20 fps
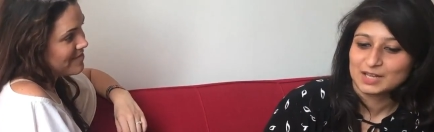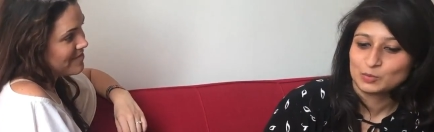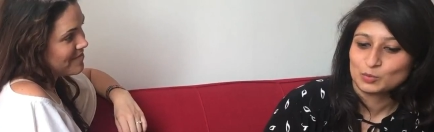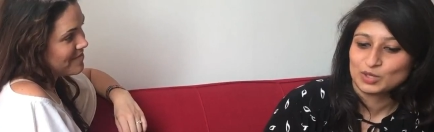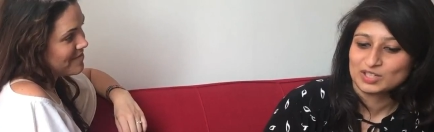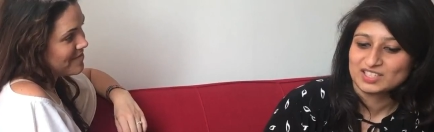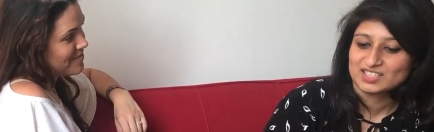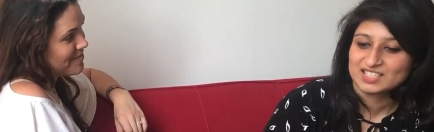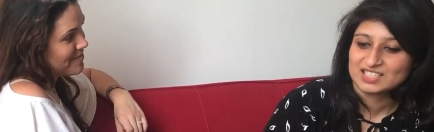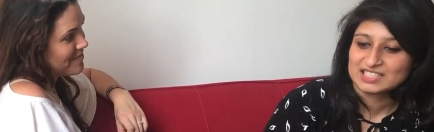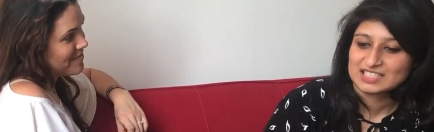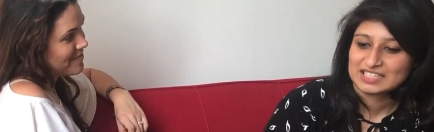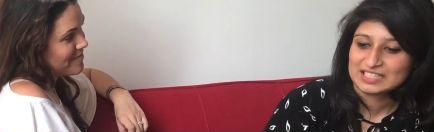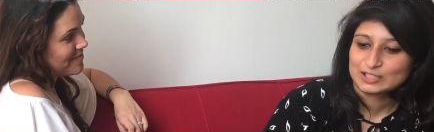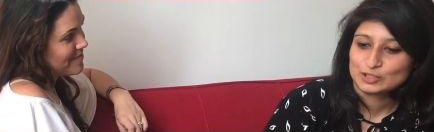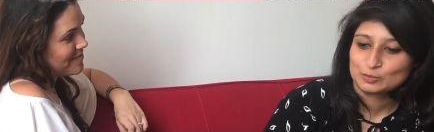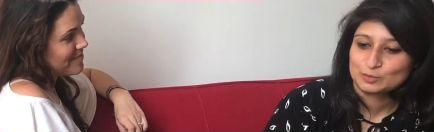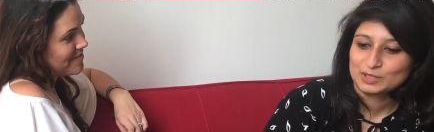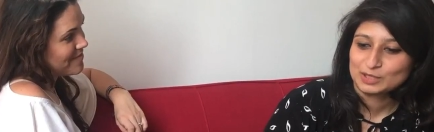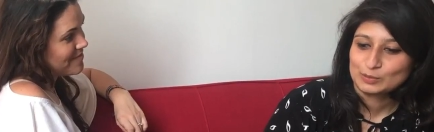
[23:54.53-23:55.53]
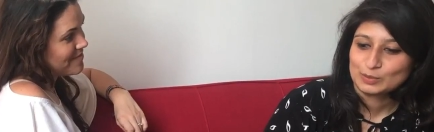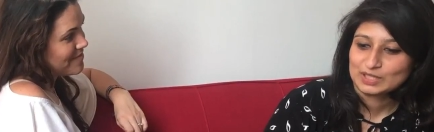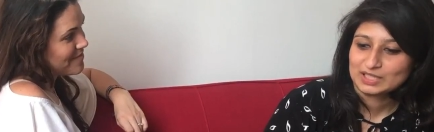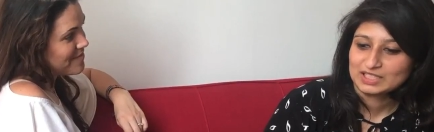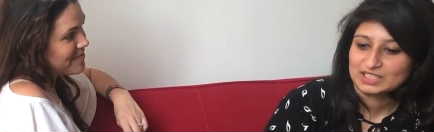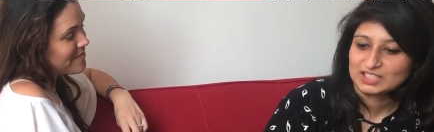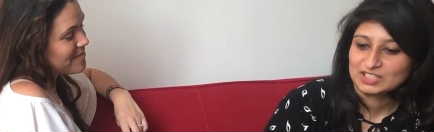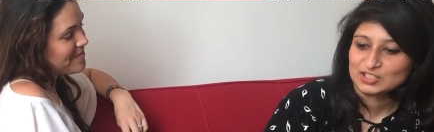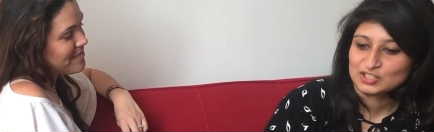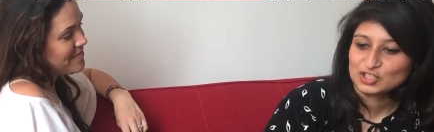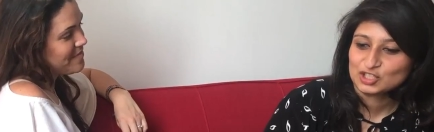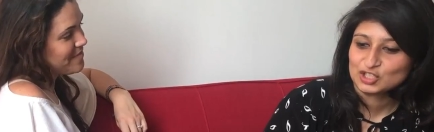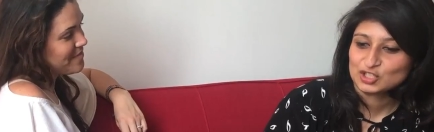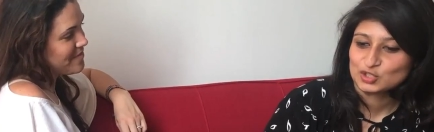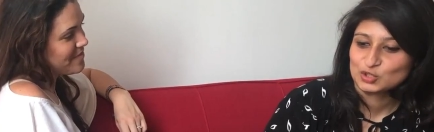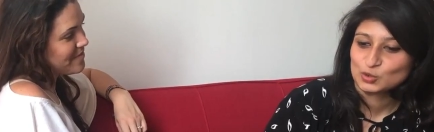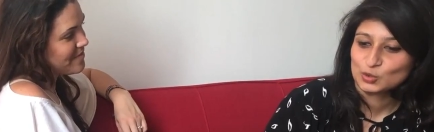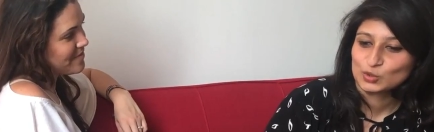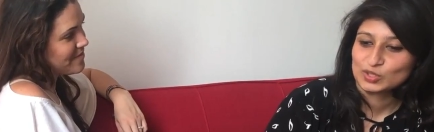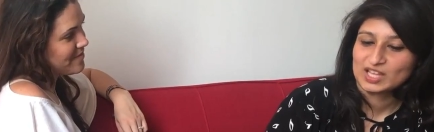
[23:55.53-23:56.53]
Speaker 1: And what does it take to be one?
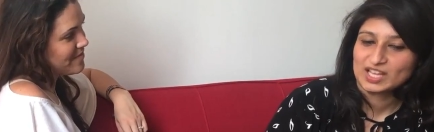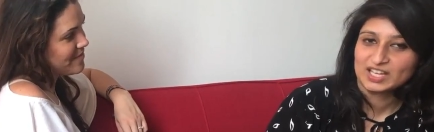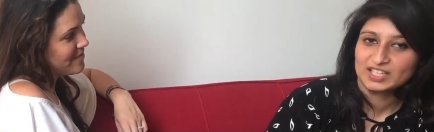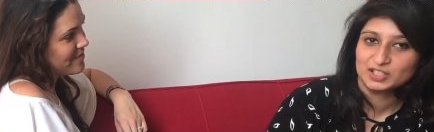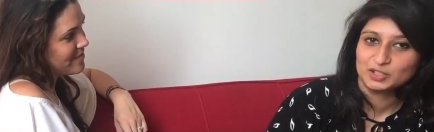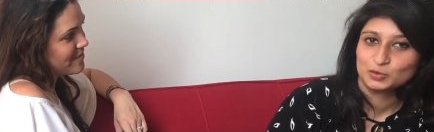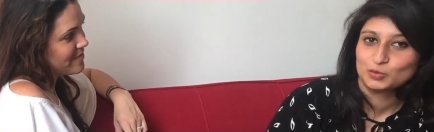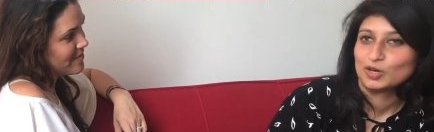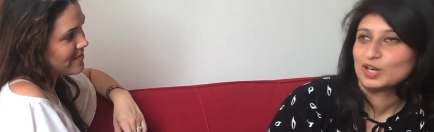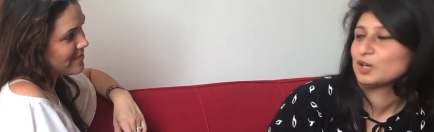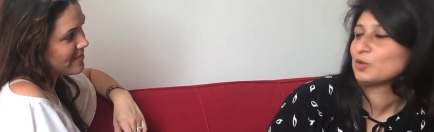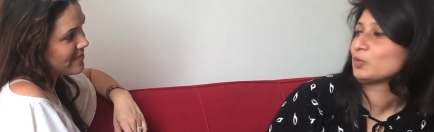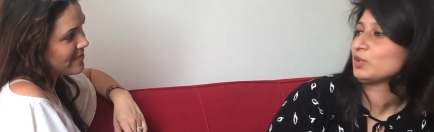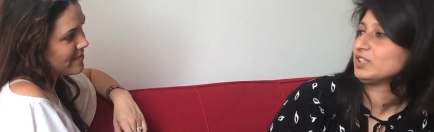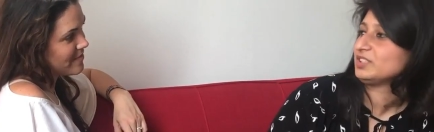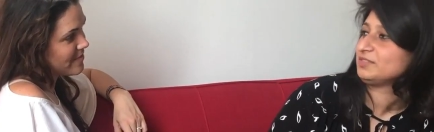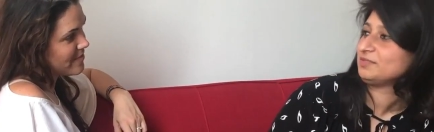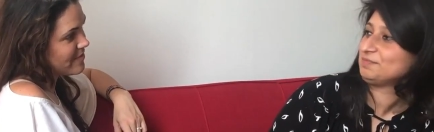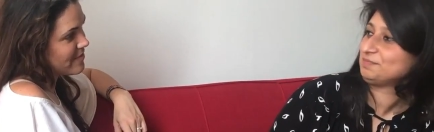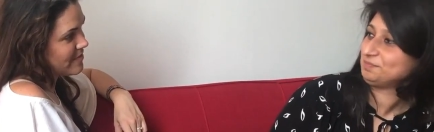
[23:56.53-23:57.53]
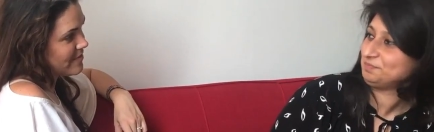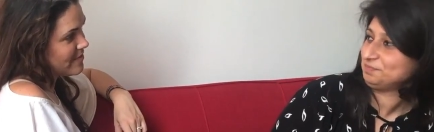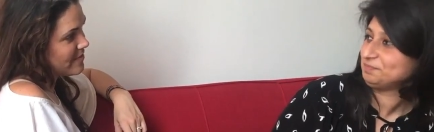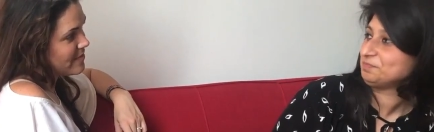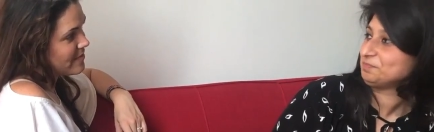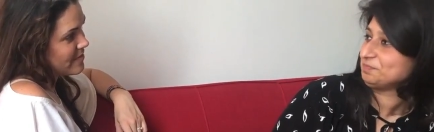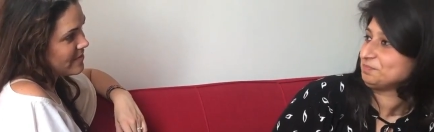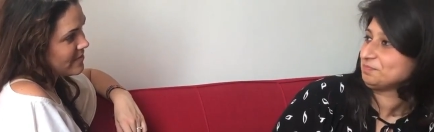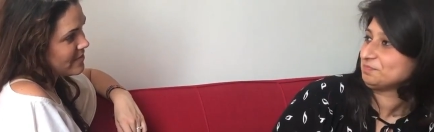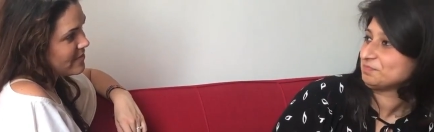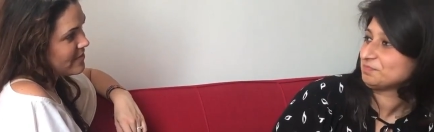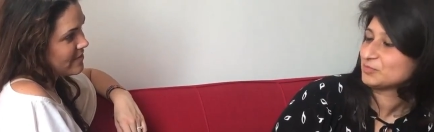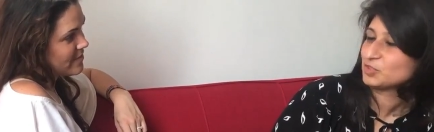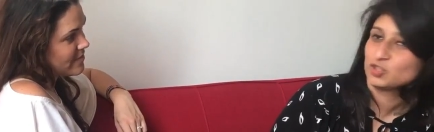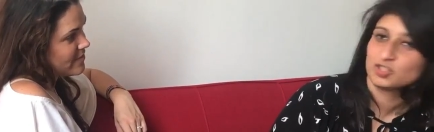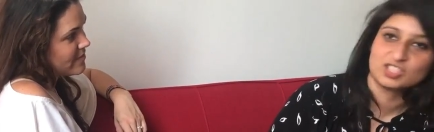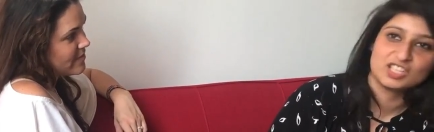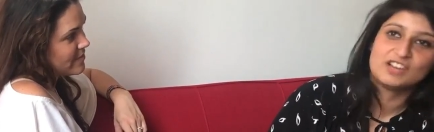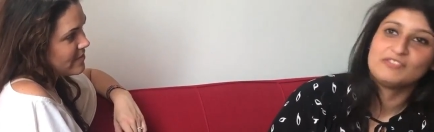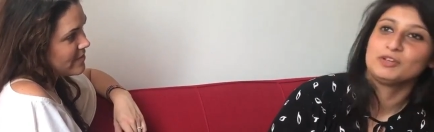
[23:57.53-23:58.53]
Just know that you are one.
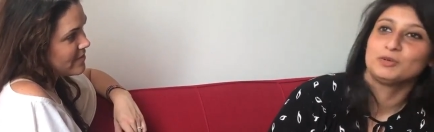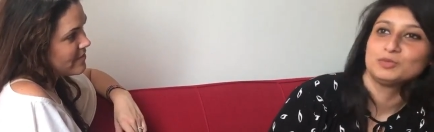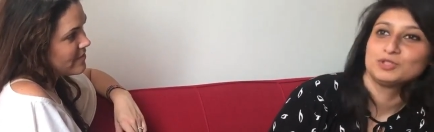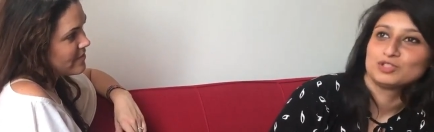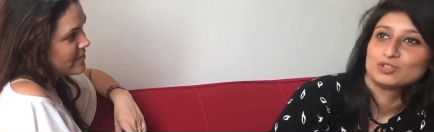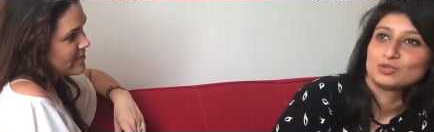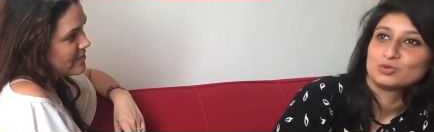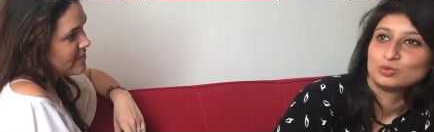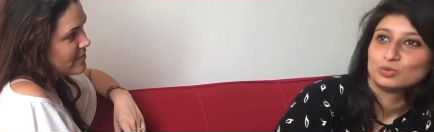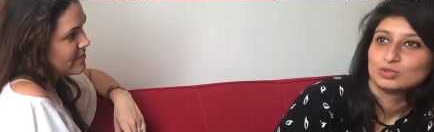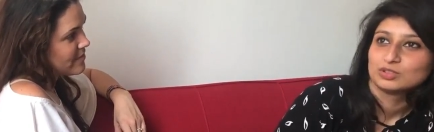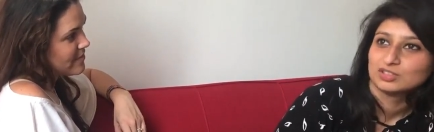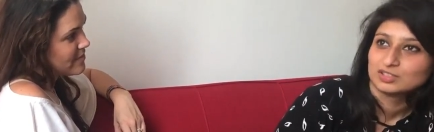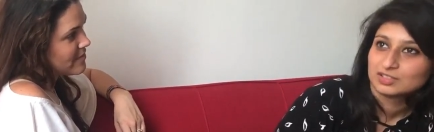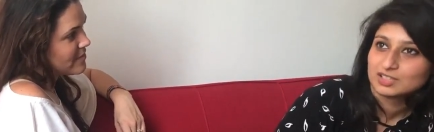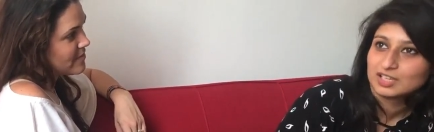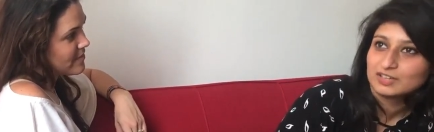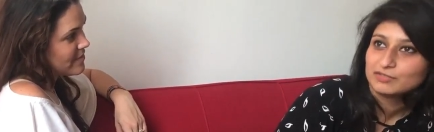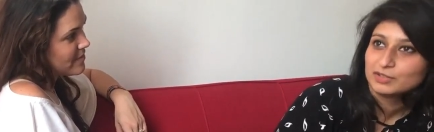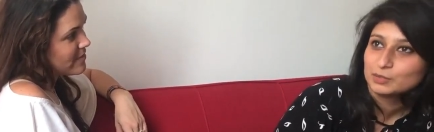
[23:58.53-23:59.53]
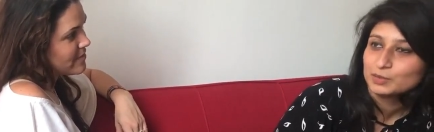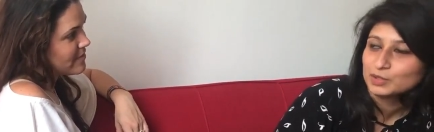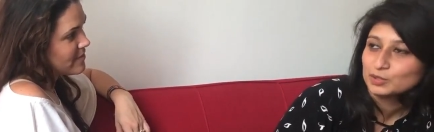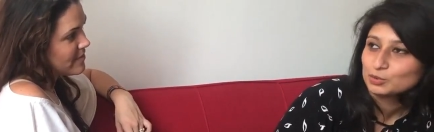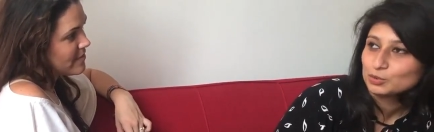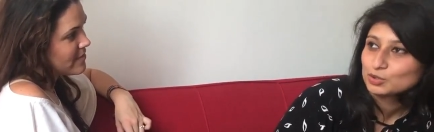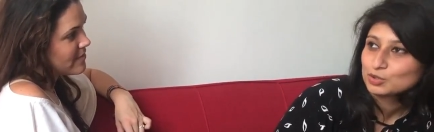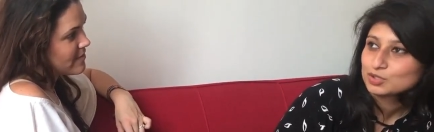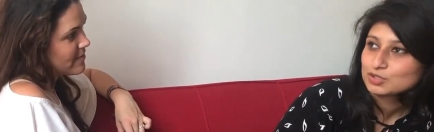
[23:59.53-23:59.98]
Because everyone's a cool girl. Everyone